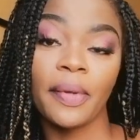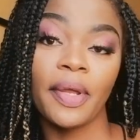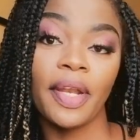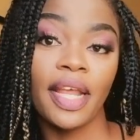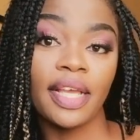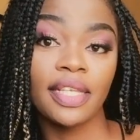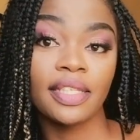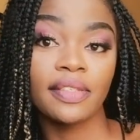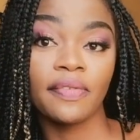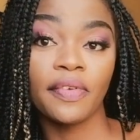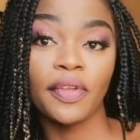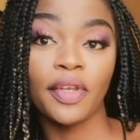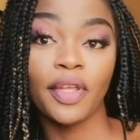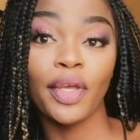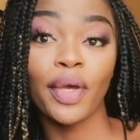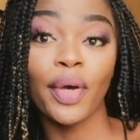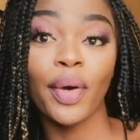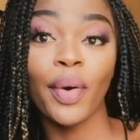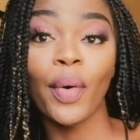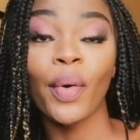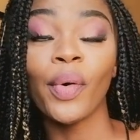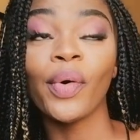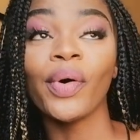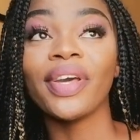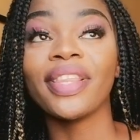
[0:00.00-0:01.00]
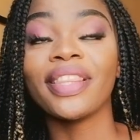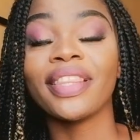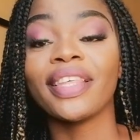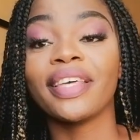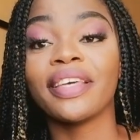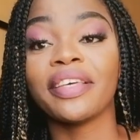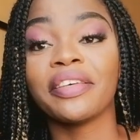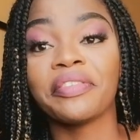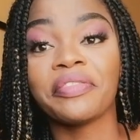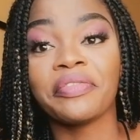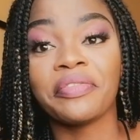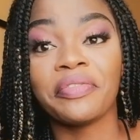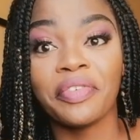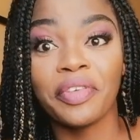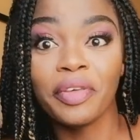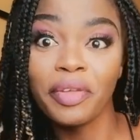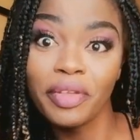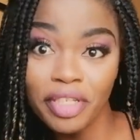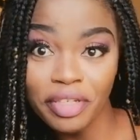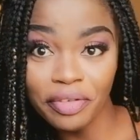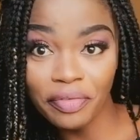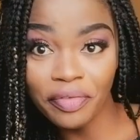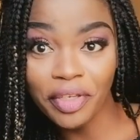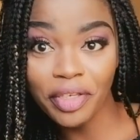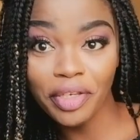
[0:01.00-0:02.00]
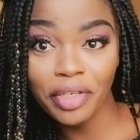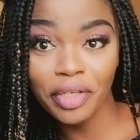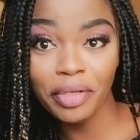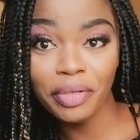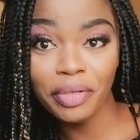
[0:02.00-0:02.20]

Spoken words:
in my next video or in the future